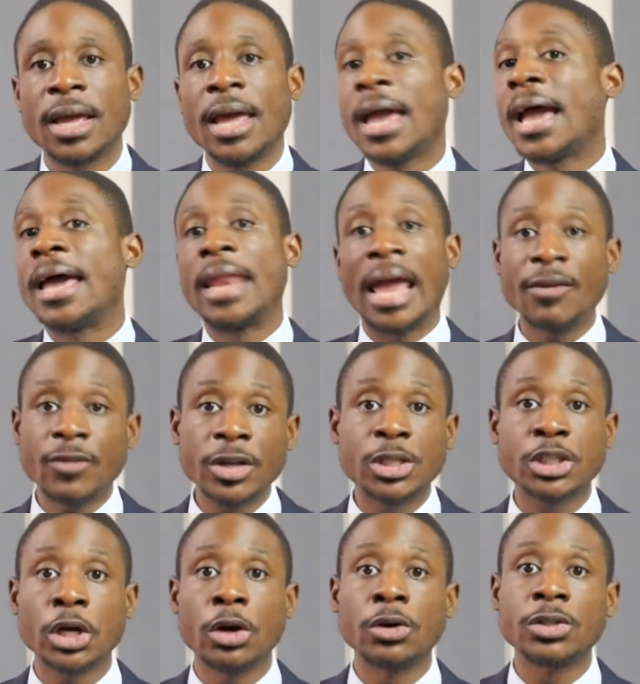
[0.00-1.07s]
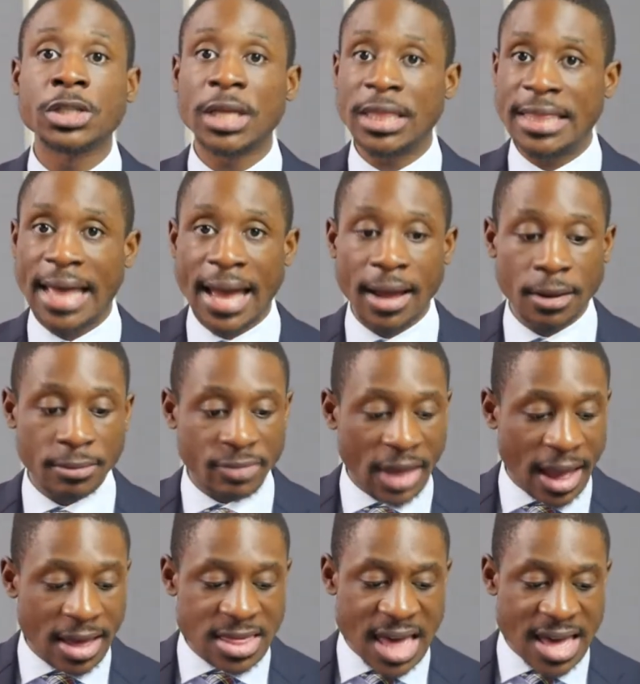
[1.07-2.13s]
And every church
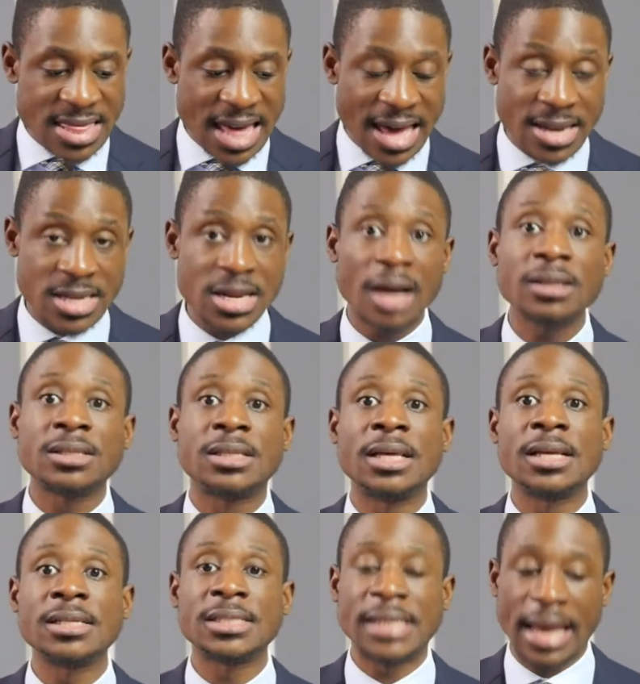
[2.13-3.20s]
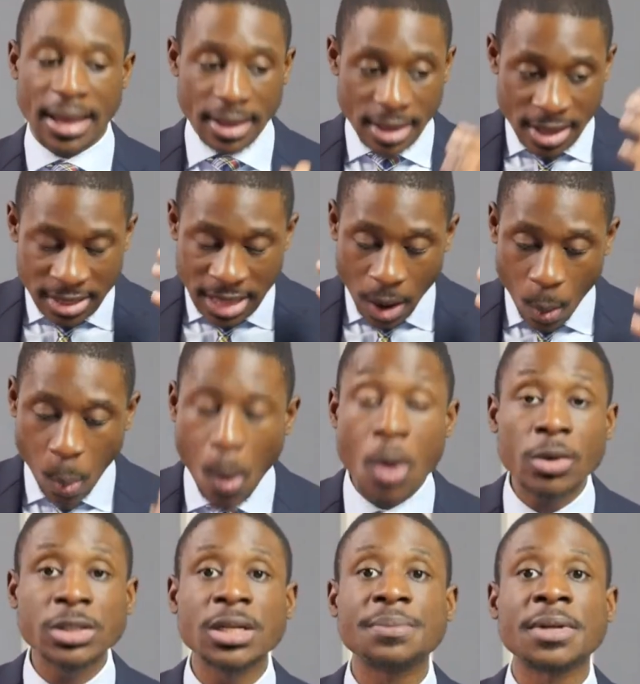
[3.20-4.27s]
that does this, that
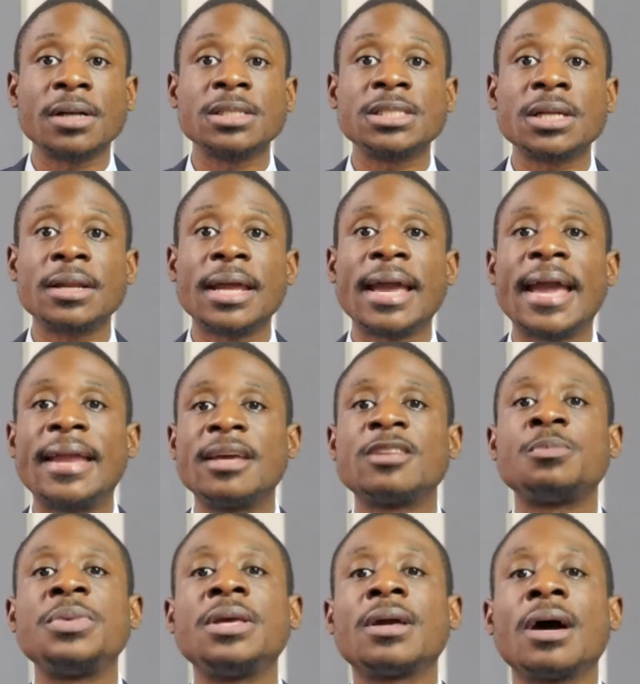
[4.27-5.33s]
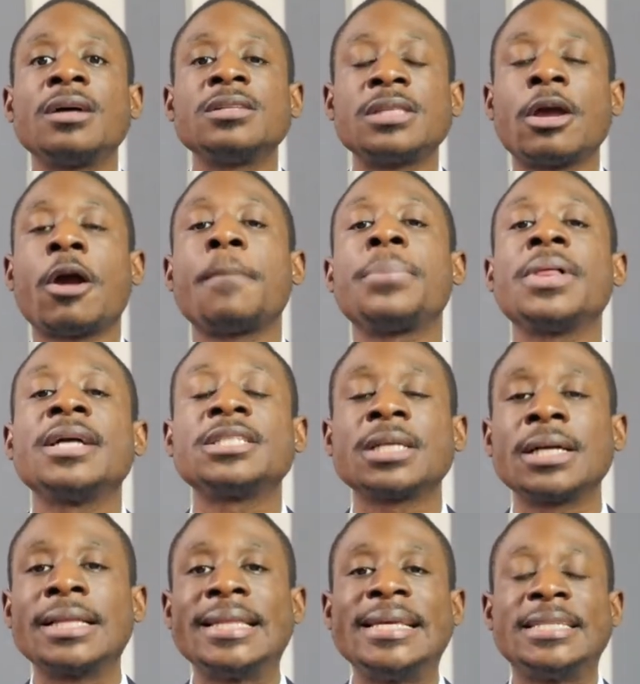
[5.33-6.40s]
worships on Sunday, it is because they are pledging
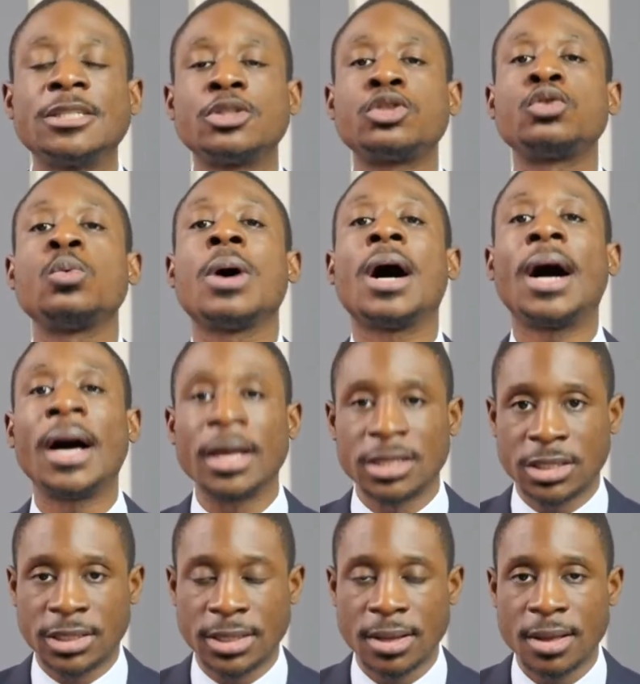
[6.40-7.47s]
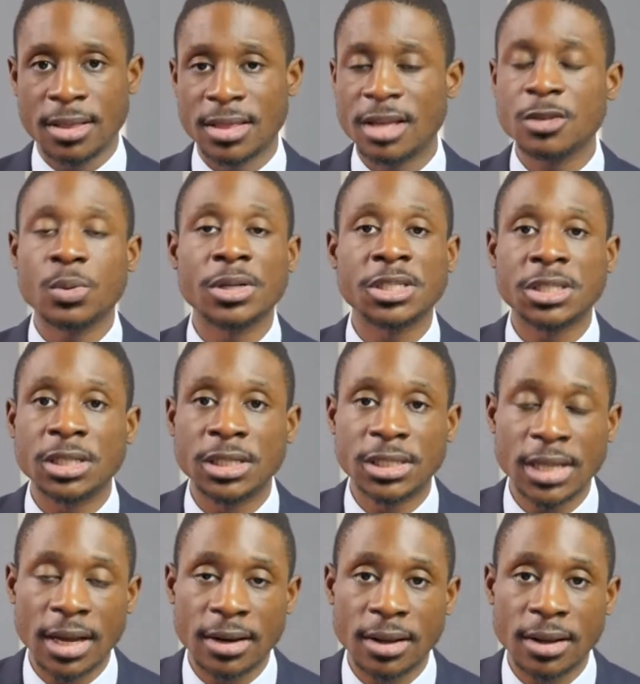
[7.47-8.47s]
allegiance to us. That's what she said.